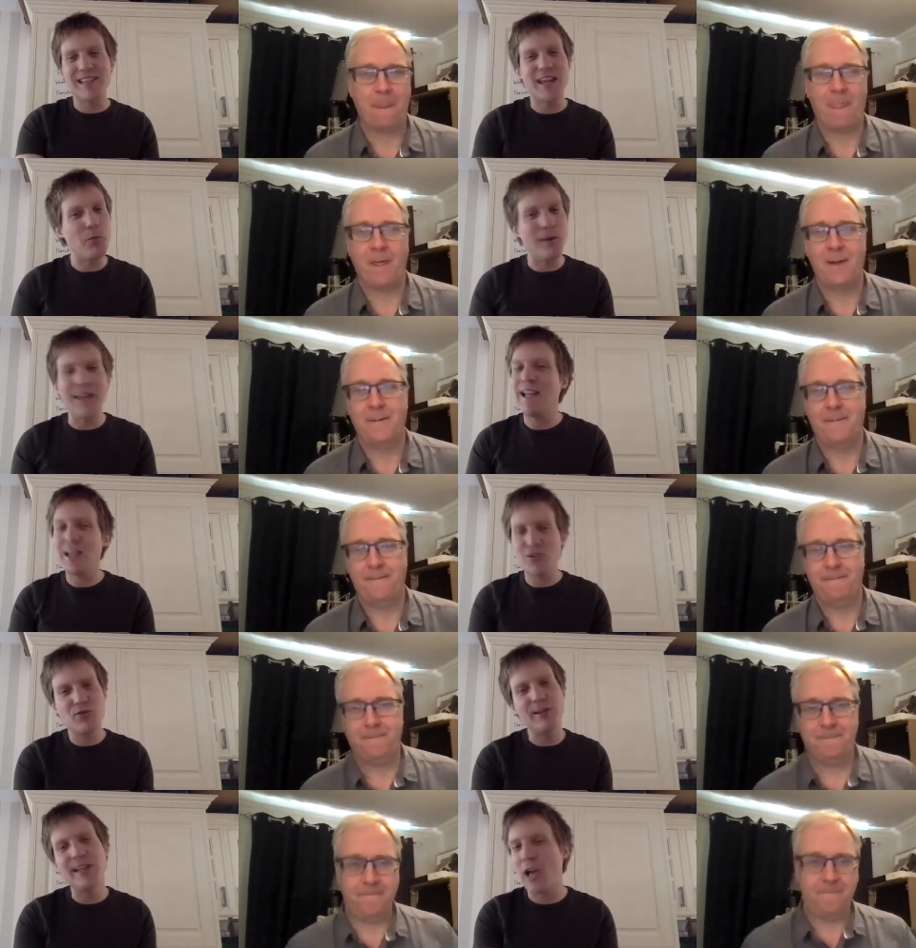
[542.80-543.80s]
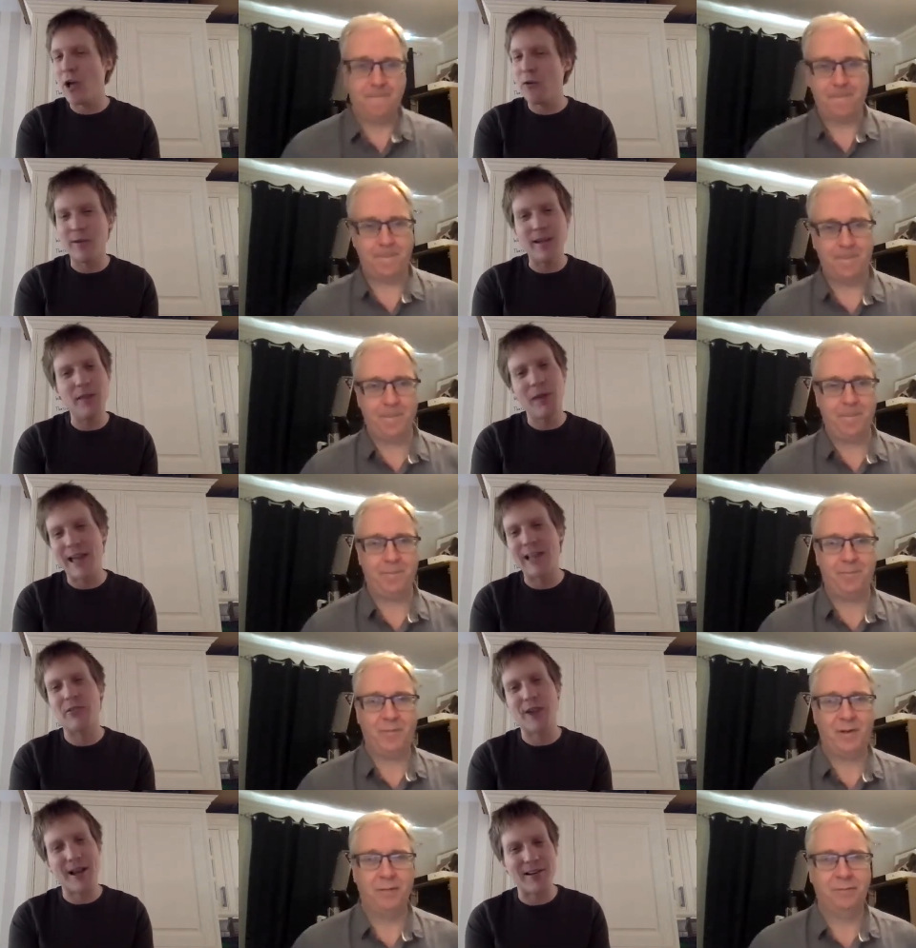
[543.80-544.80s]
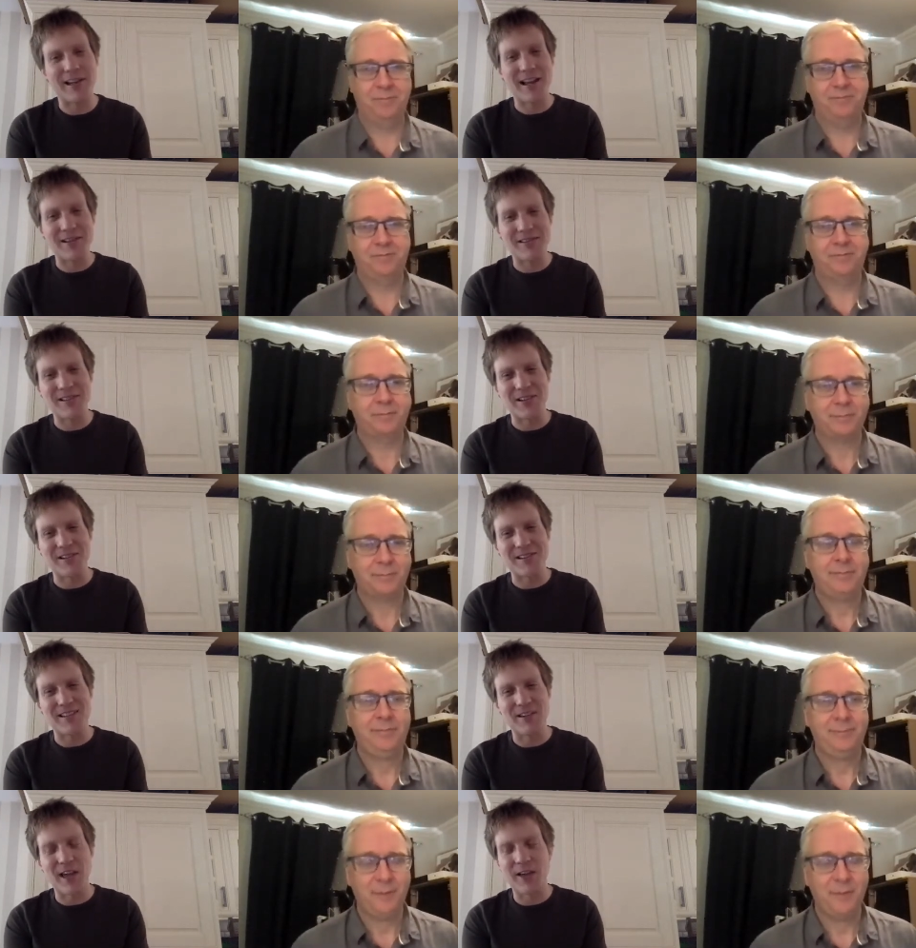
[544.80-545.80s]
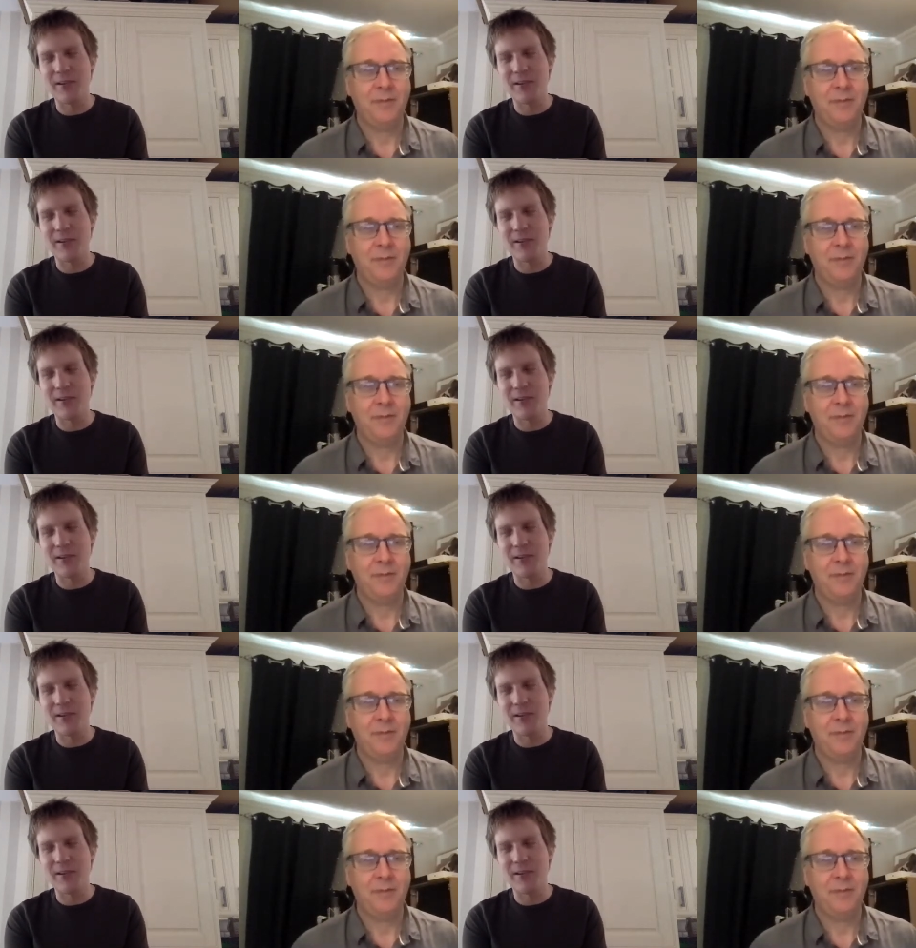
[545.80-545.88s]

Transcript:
Speaker 1: year, we literally only played crowded house songs, you know.